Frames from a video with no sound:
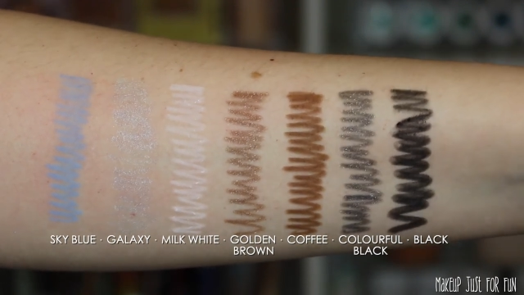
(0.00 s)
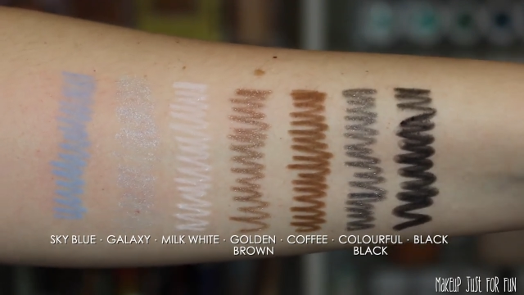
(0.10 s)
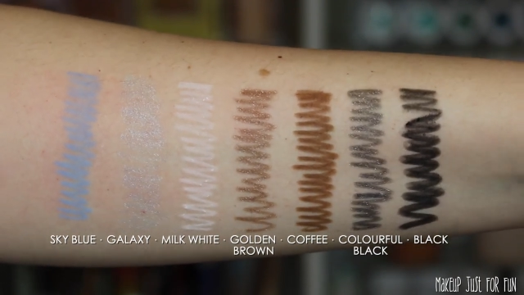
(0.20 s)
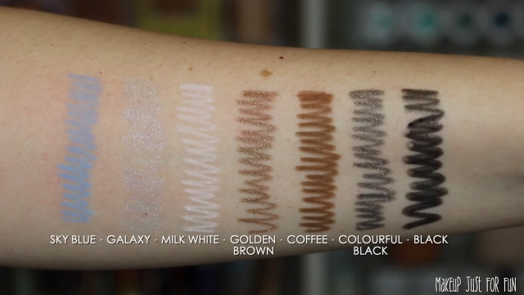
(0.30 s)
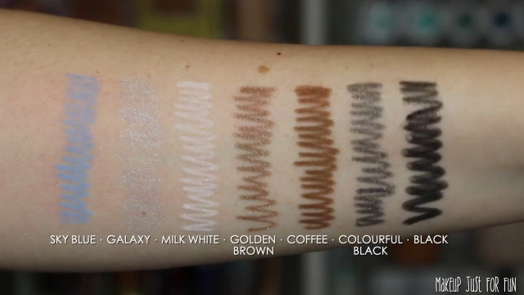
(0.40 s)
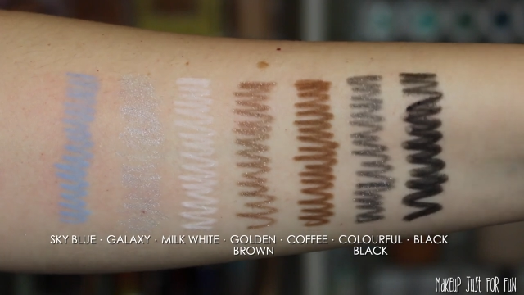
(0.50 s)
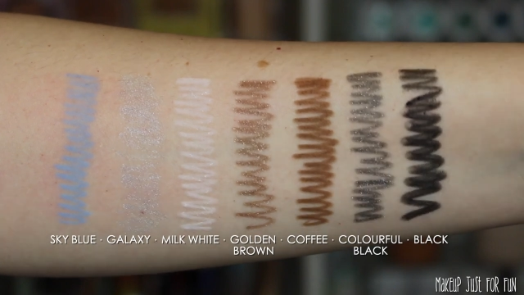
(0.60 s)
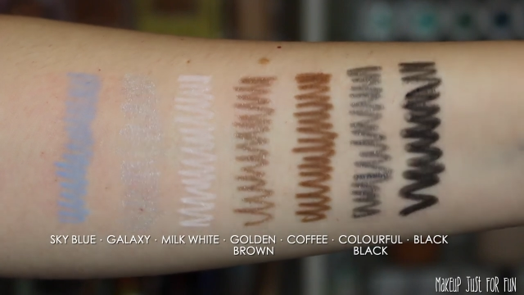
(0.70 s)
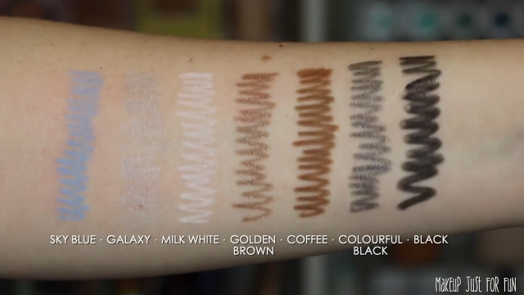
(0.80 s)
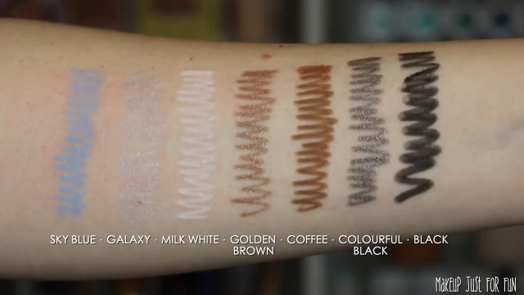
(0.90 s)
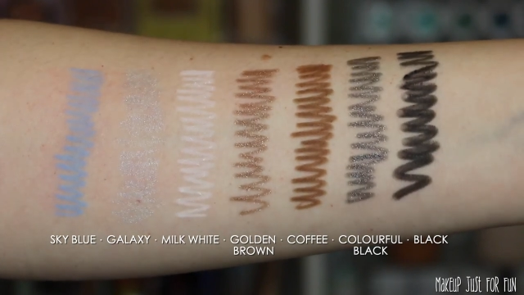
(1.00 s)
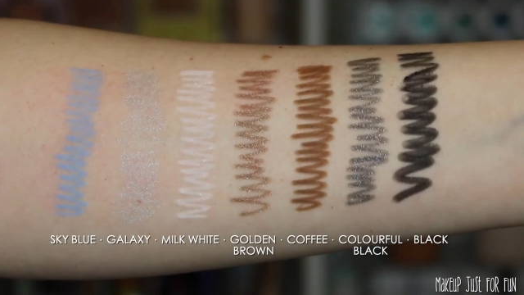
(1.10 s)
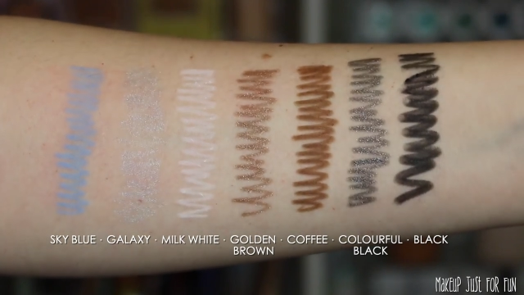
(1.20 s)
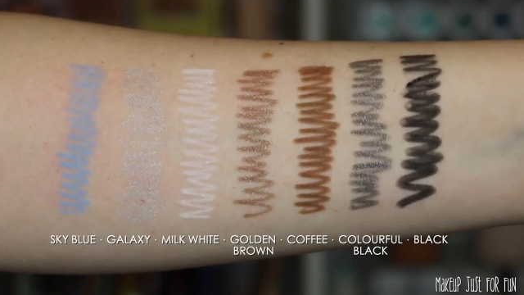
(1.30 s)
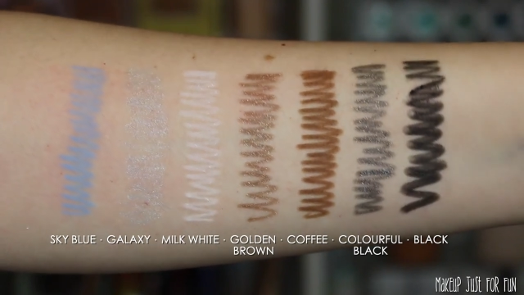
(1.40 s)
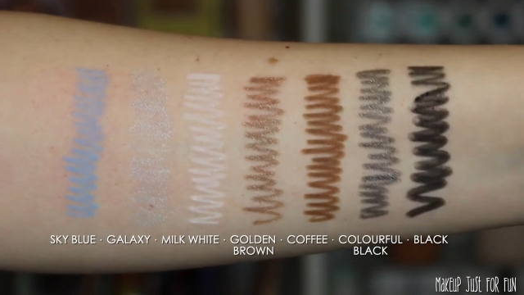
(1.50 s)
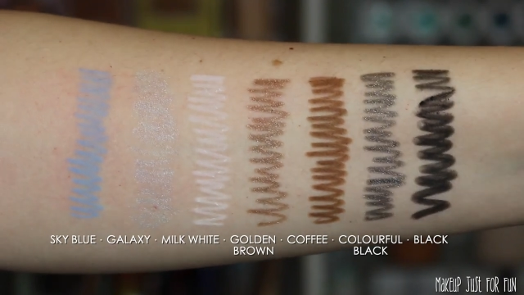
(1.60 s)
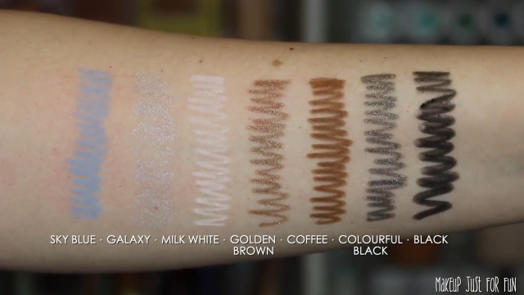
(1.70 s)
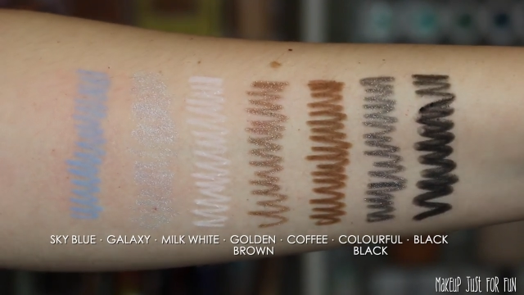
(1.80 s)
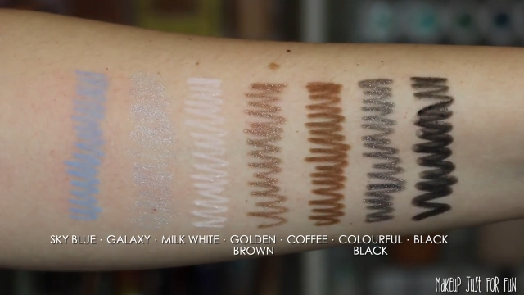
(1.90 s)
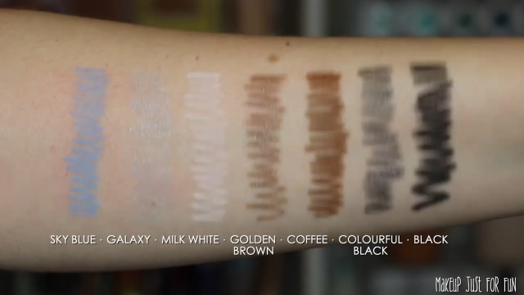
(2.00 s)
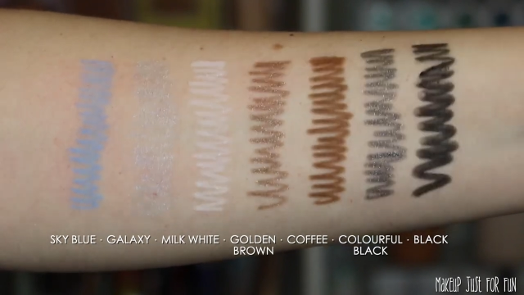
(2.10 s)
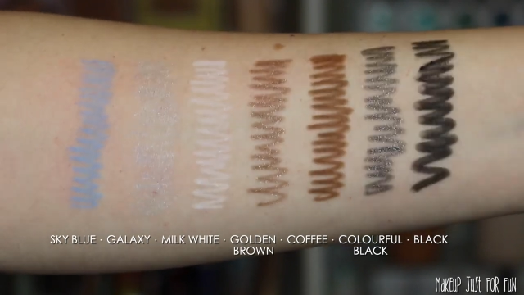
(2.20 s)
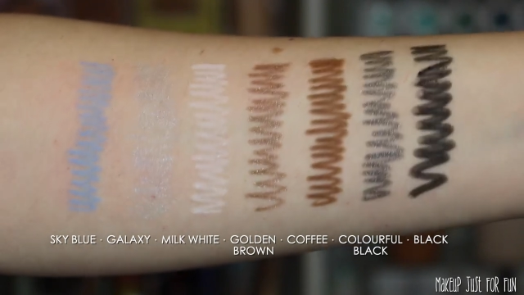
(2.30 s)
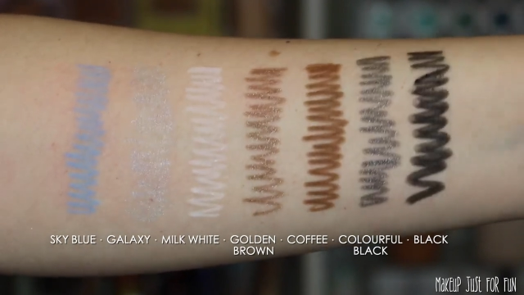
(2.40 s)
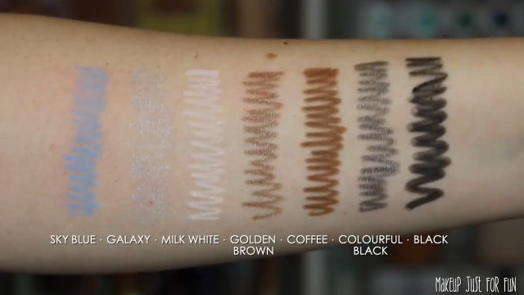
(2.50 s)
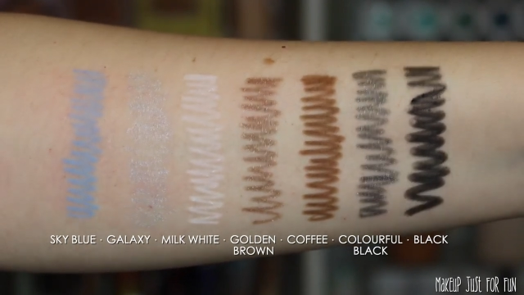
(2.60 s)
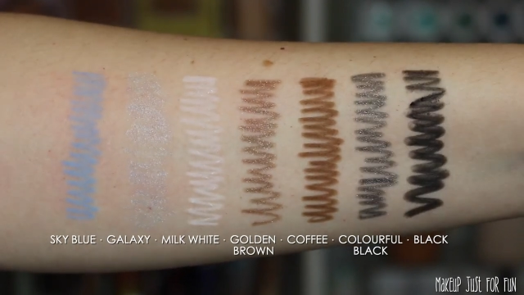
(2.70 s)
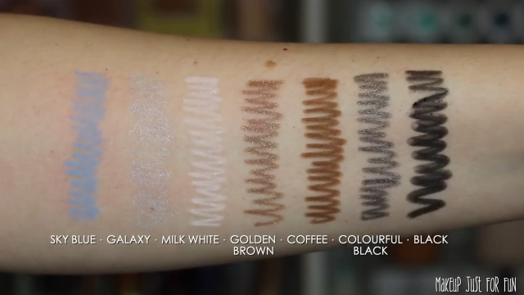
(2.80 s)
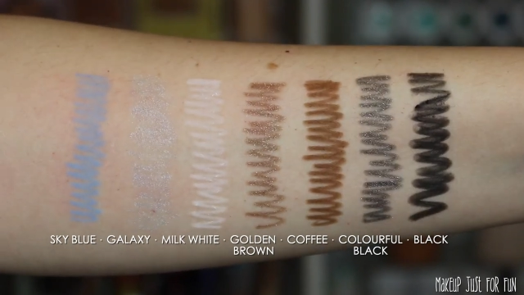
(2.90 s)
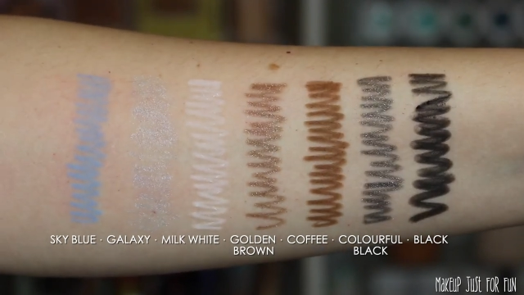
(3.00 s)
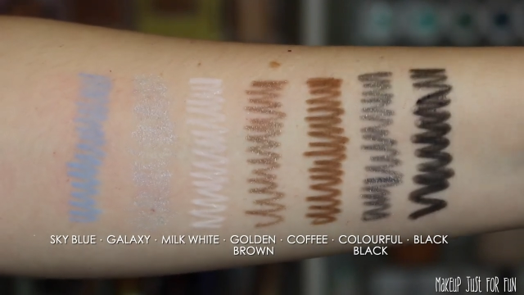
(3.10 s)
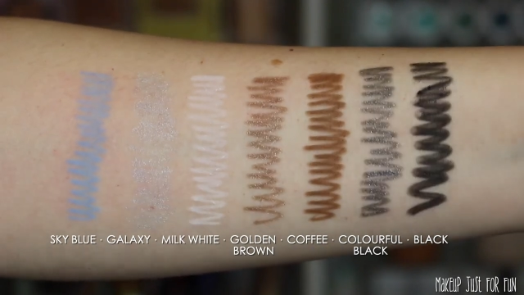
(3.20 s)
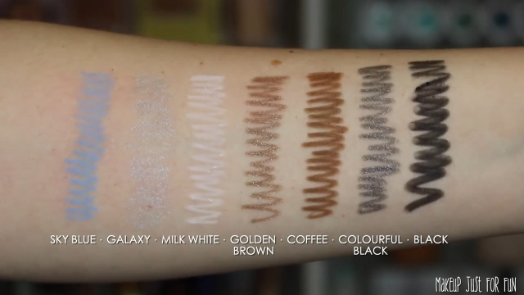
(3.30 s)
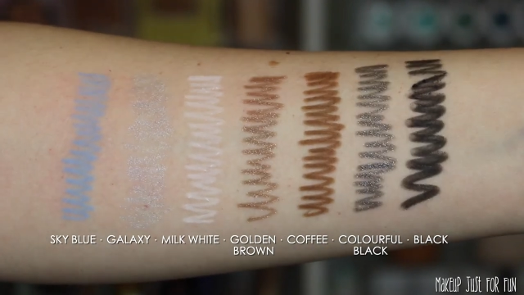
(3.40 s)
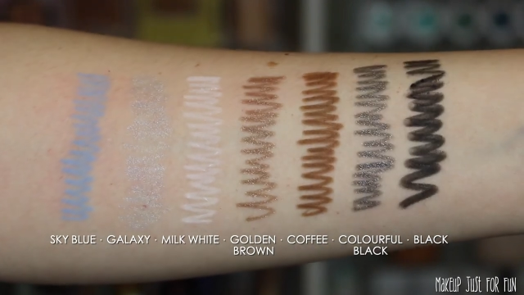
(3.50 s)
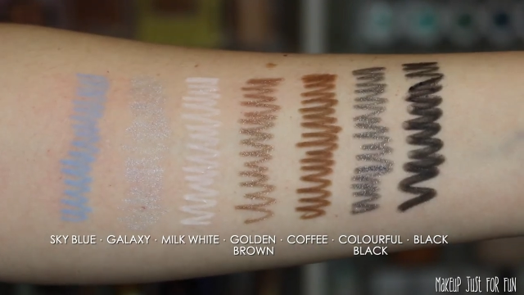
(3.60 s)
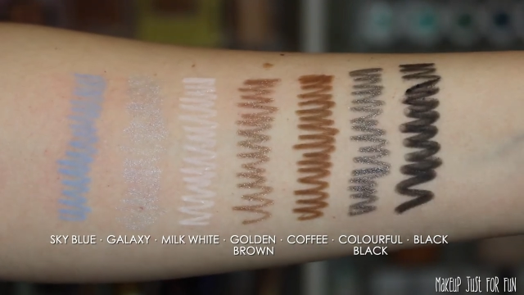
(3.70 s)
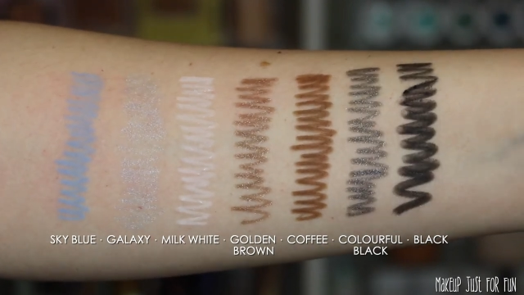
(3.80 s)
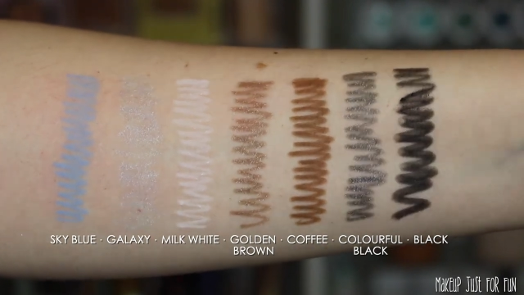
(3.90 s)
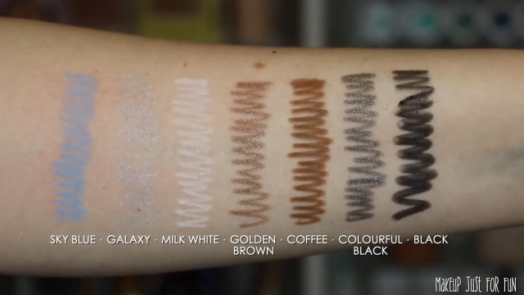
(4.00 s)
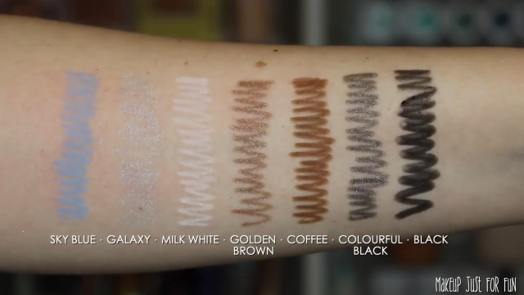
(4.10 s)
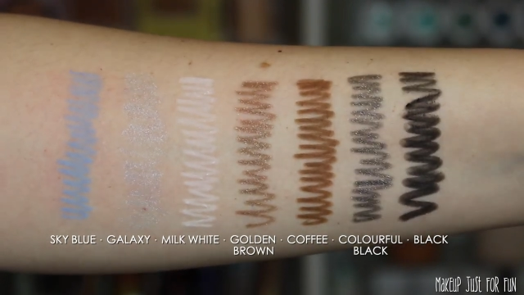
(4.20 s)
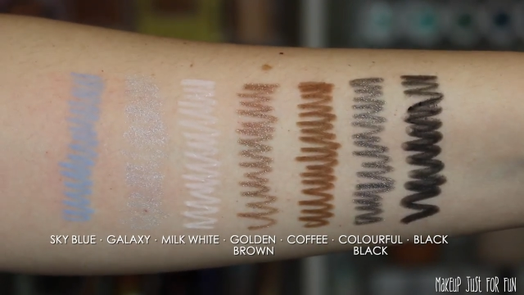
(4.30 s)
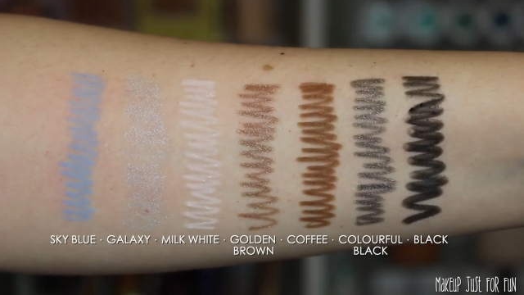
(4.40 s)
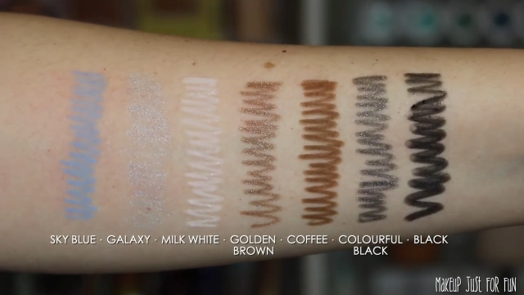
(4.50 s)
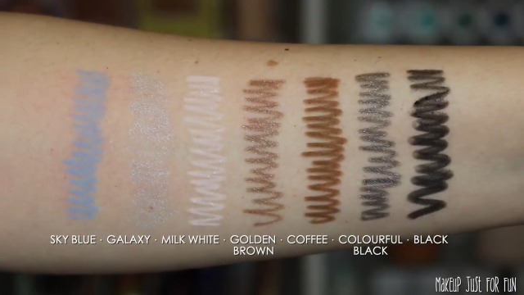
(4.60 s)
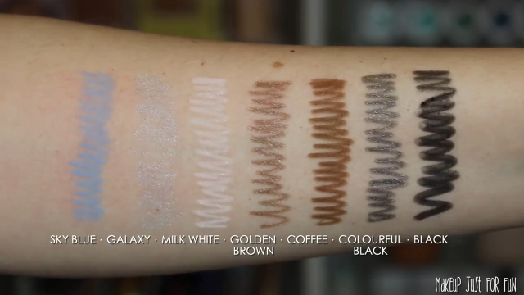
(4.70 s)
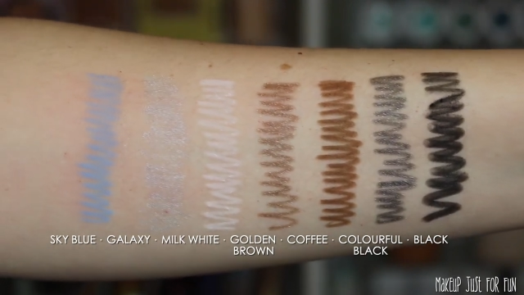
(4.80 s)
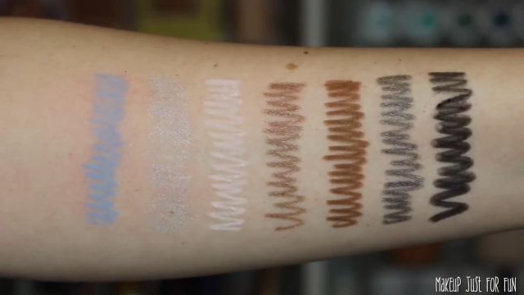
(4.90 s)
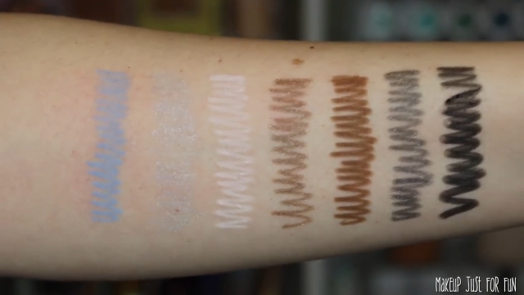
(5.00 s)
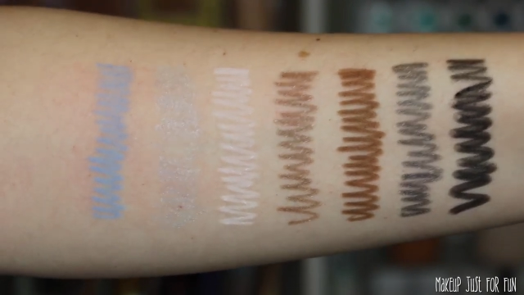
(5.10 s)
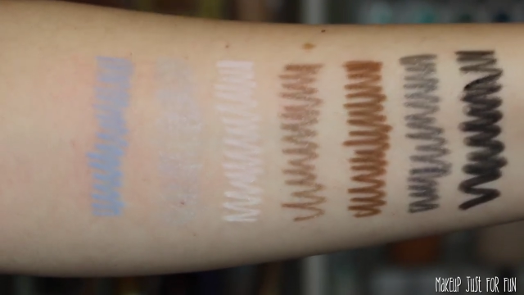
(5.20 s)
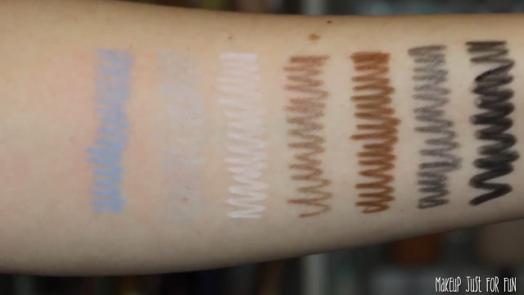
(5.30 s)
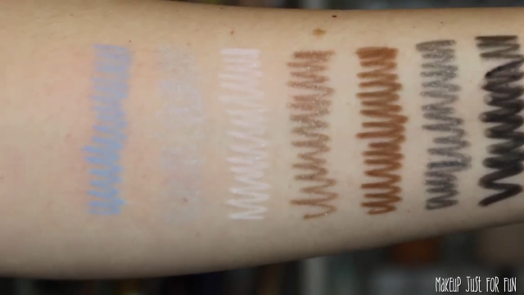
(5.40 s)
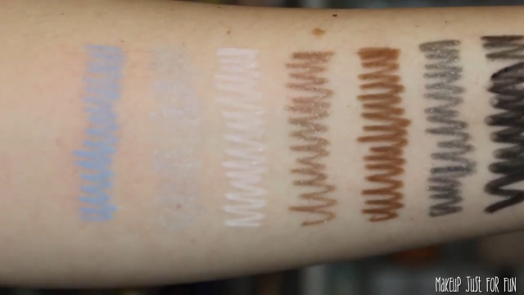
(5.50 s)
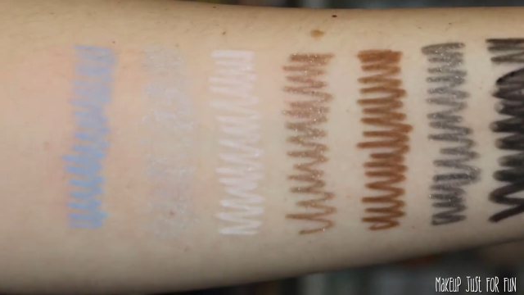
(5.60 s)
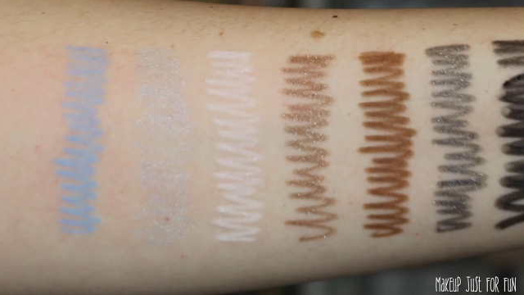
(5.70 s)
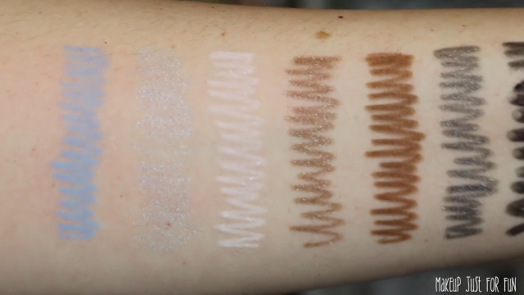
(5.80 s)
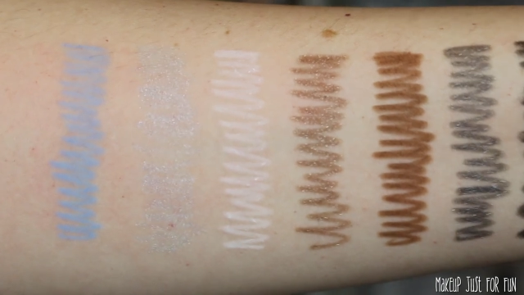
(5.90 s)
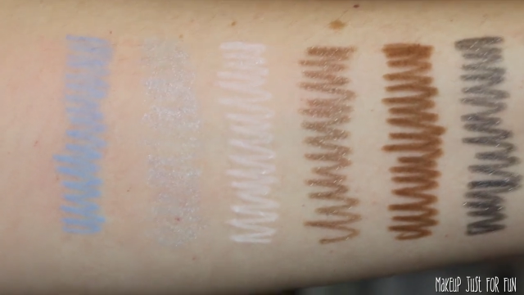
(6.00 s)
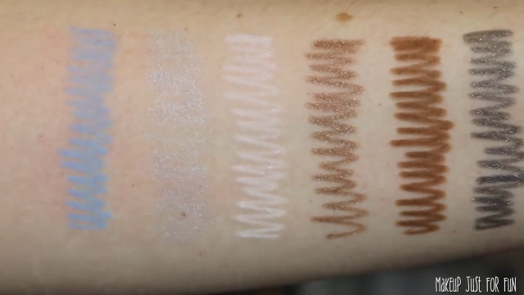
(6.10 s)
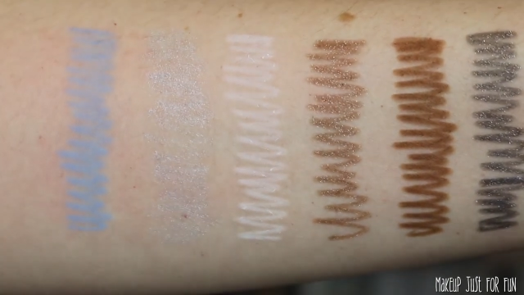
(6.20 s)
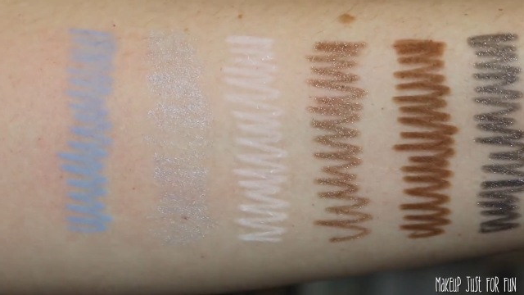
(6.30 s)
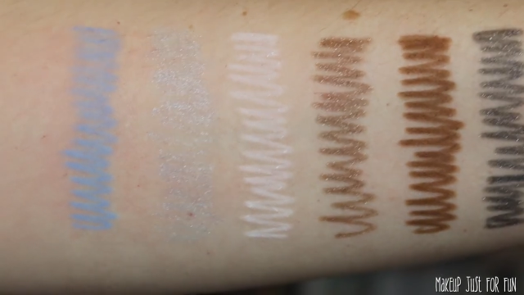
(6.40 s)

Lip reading: [unreadable: no face in view]